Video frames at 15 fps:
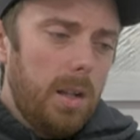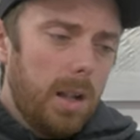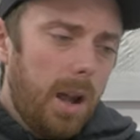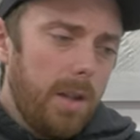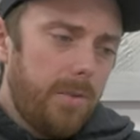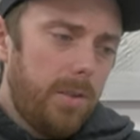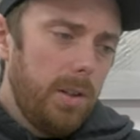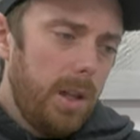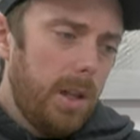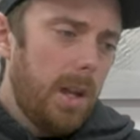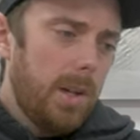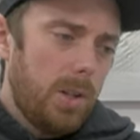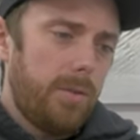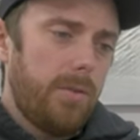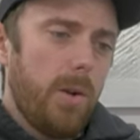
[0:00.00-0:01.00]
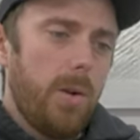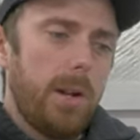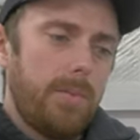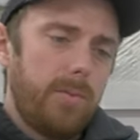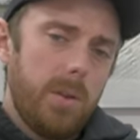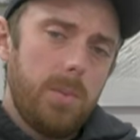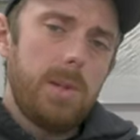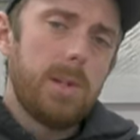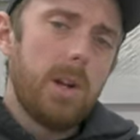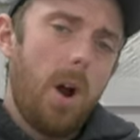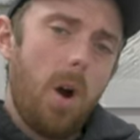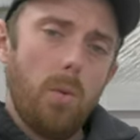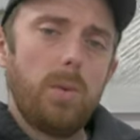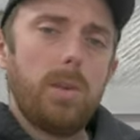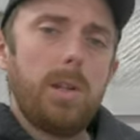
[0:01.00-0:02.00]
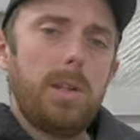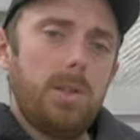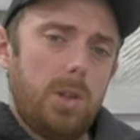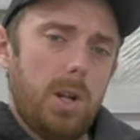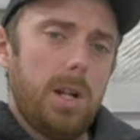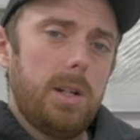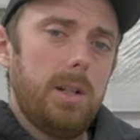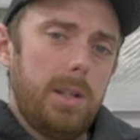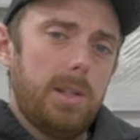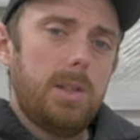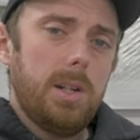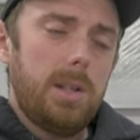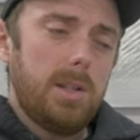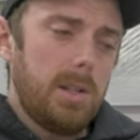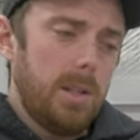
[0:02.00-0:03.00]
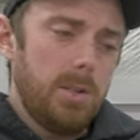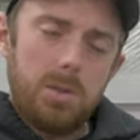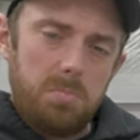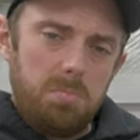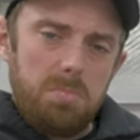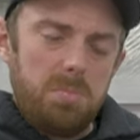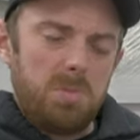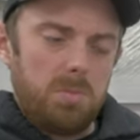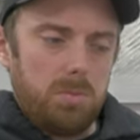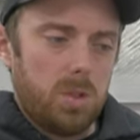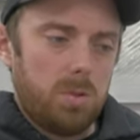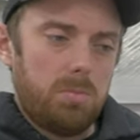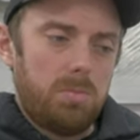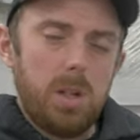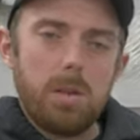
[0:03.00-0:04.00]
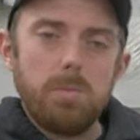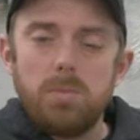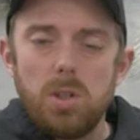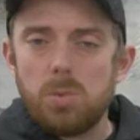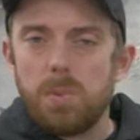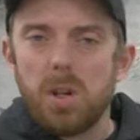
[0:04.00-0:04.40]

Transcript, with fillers: Like, I feel like I should throw an amphibian-only channel into this list, just, you know, just